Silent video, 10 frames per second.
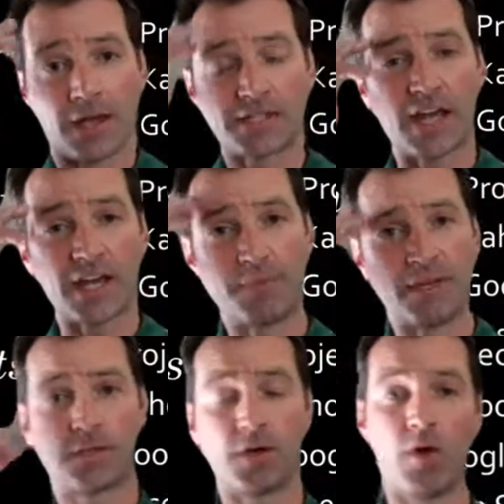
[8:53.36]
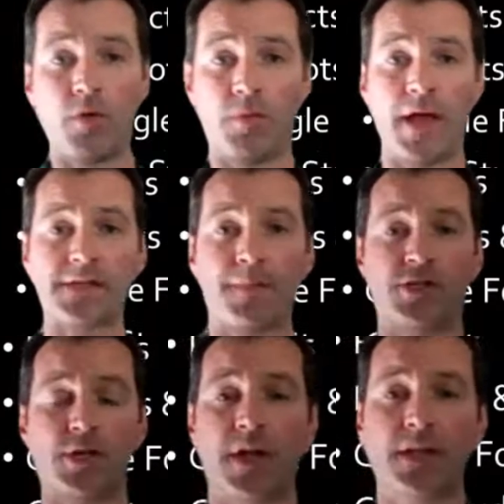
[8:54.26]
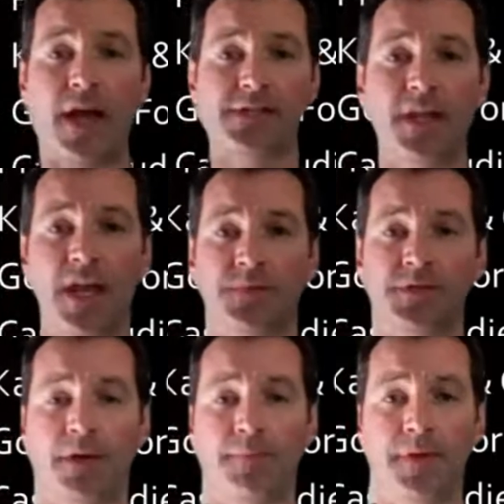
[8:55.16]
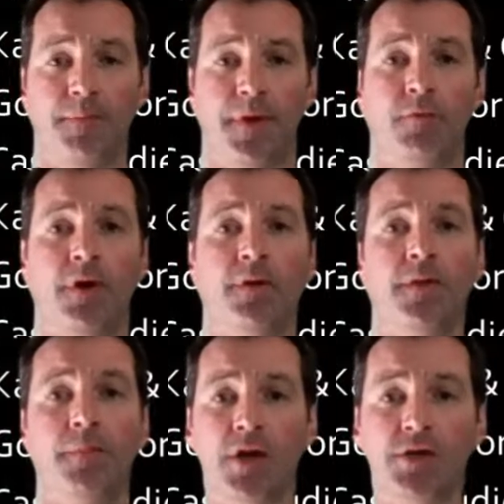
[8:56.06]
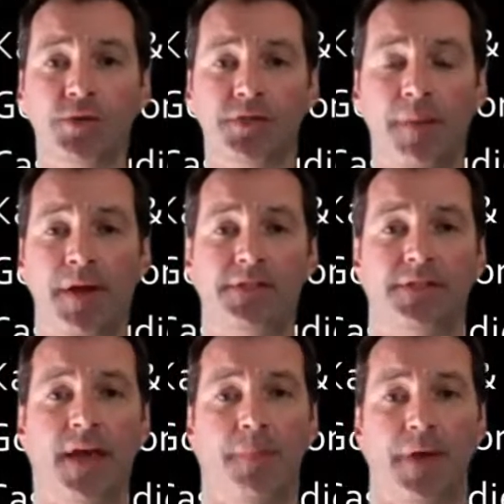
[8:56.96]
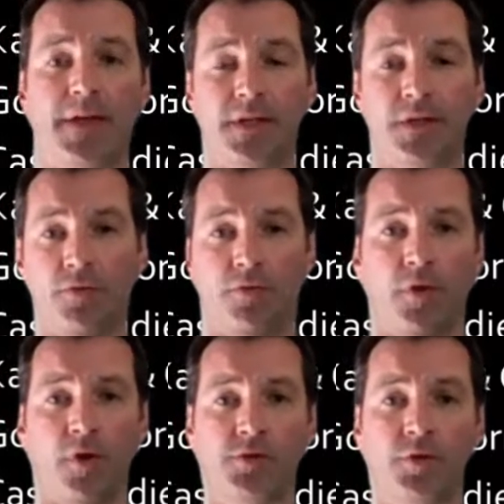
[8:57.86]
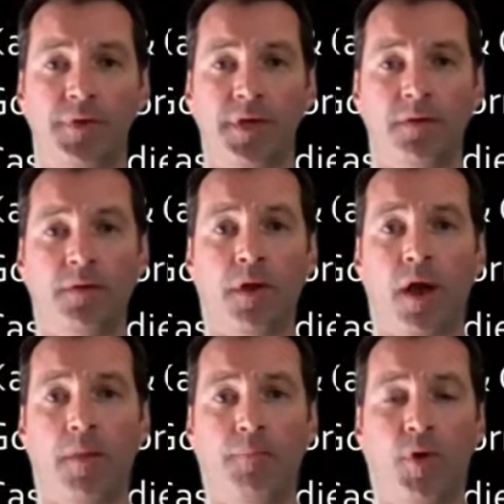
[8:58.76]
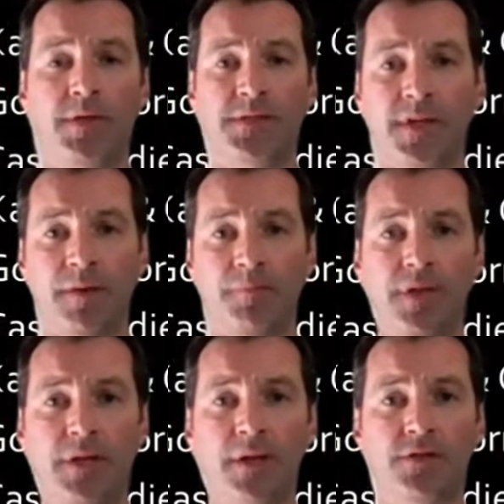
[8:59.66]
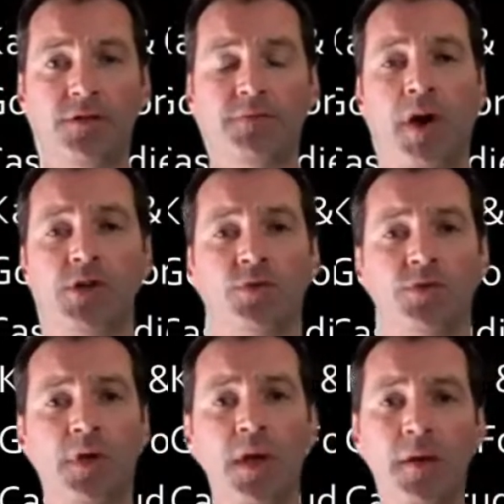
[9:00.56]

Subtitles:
Assessments. So, as I mentioned, in-class engagement is going to be the big one. The modules, step by step, as they go through those, they'll be getting points as they complete each of those modules.